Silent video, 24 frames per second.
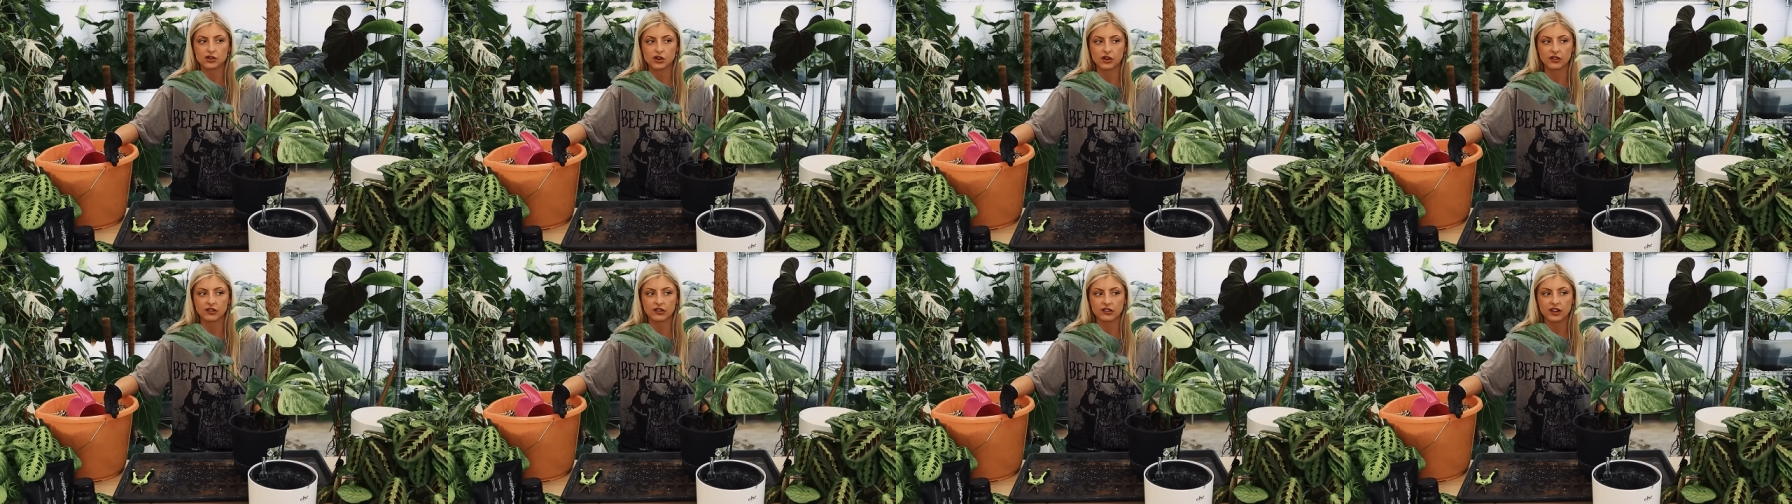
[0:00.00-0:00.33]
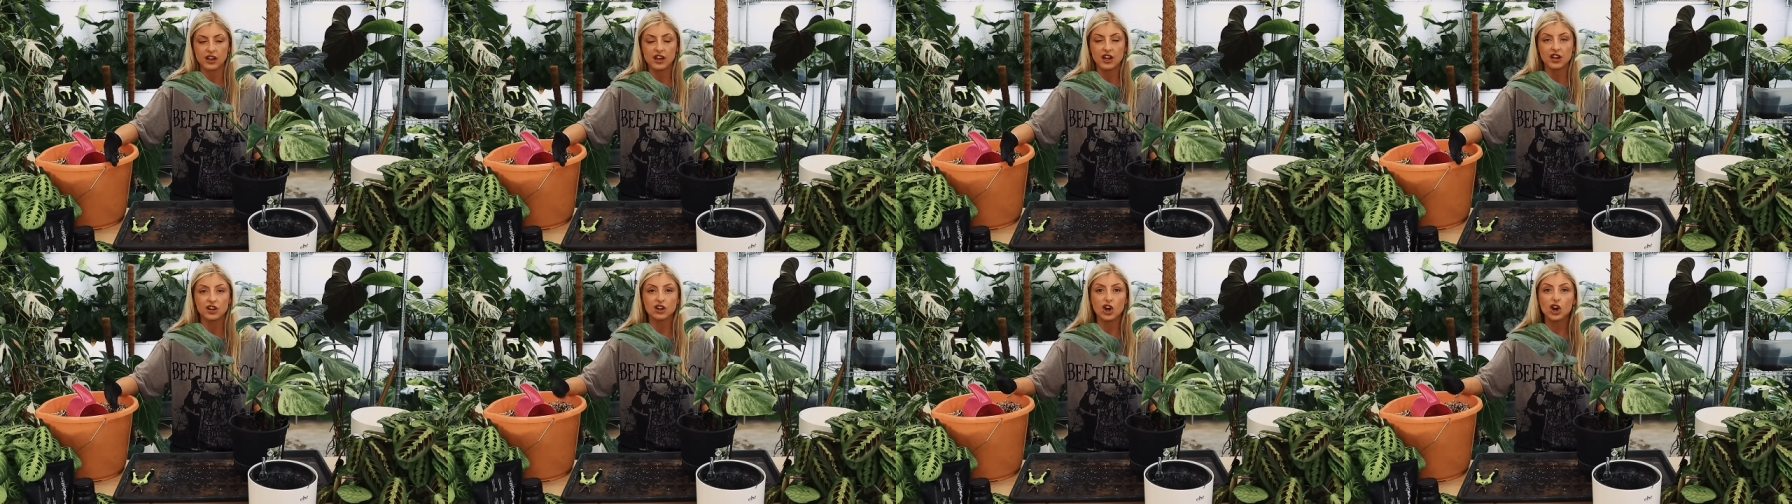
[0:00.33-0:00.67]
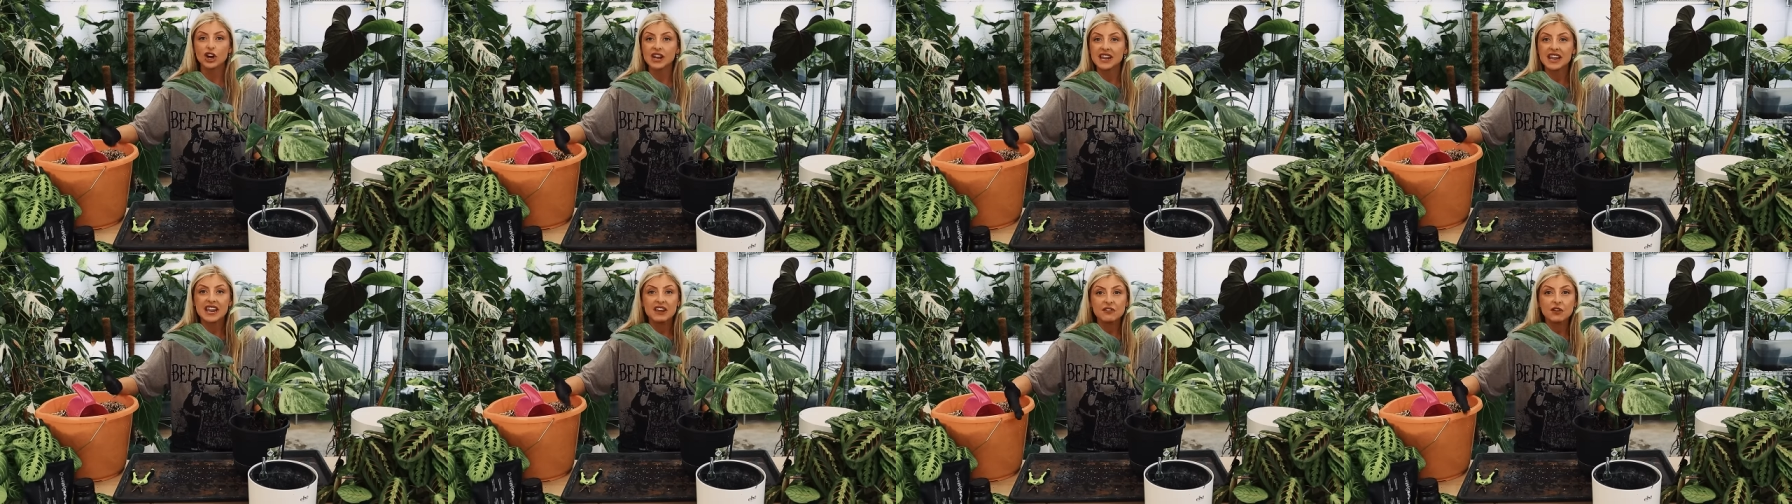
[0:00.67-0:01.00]
just
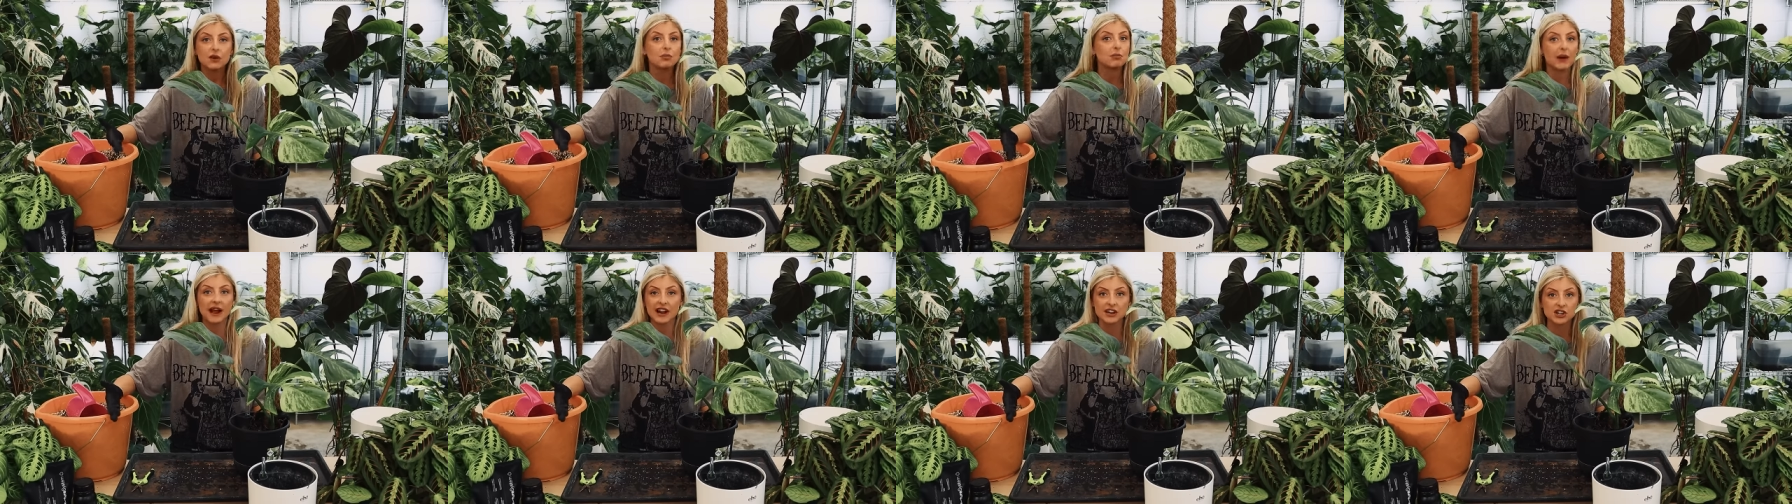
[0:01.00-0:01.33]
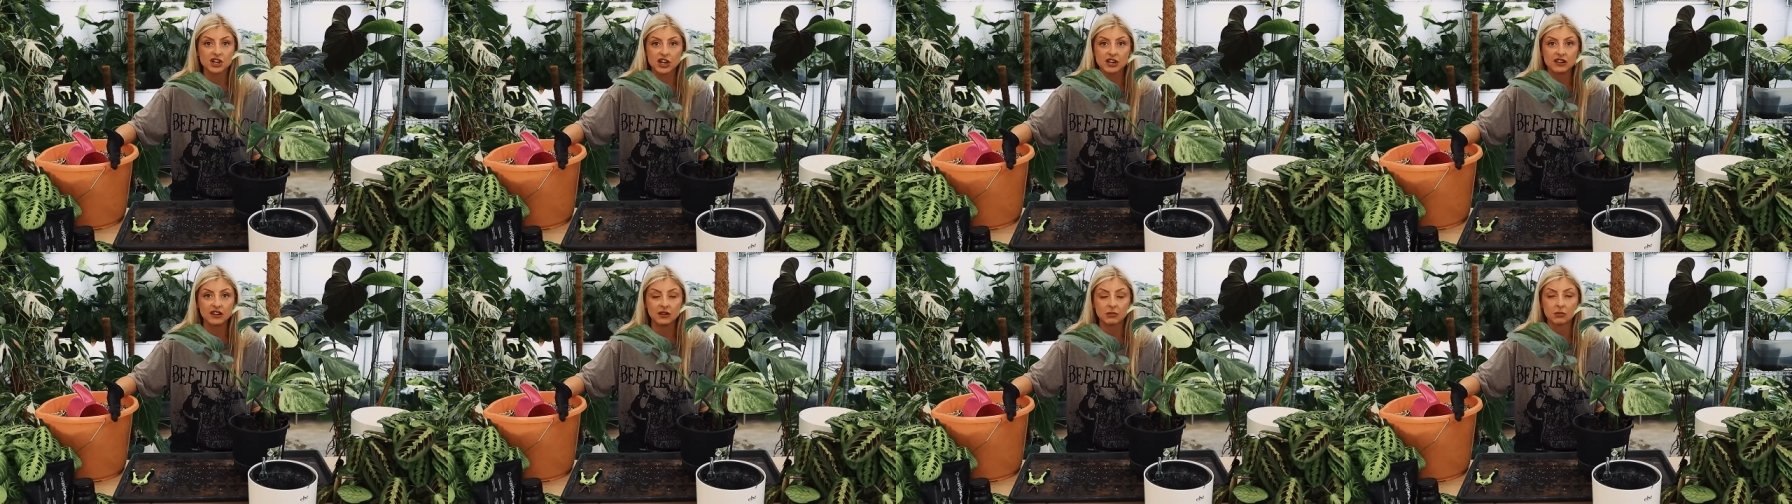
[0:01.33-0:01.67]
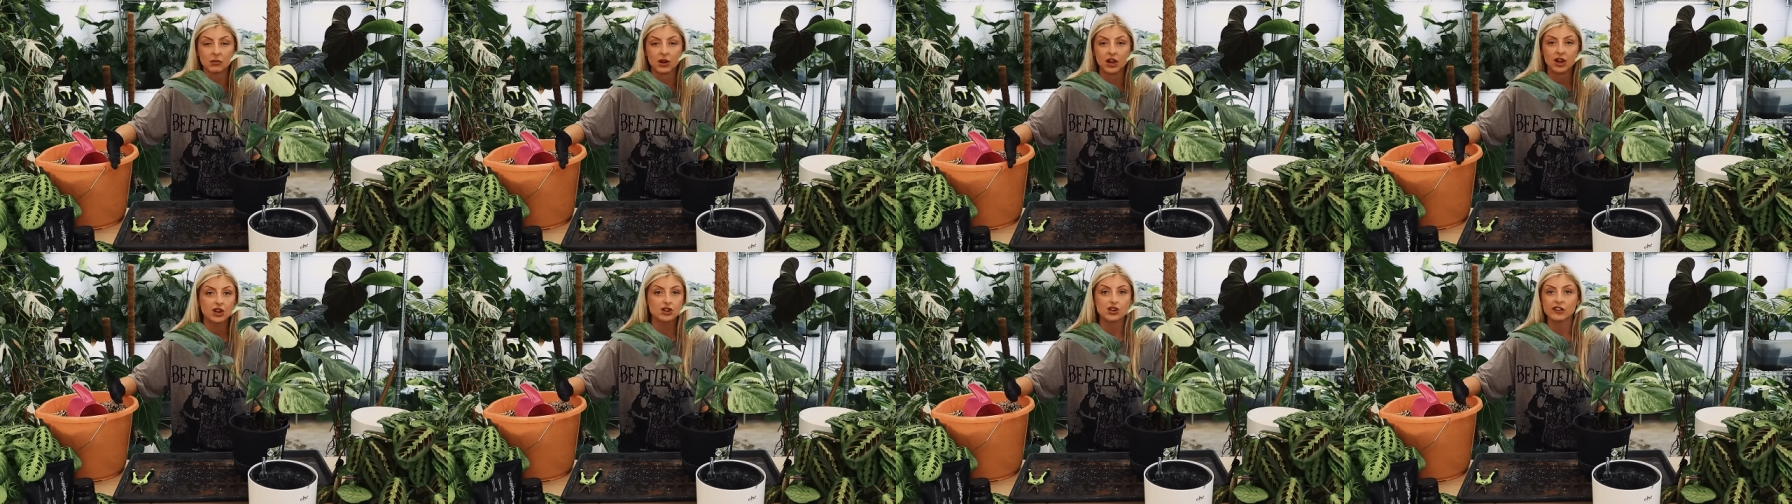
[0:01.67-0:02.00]
not even bashing them,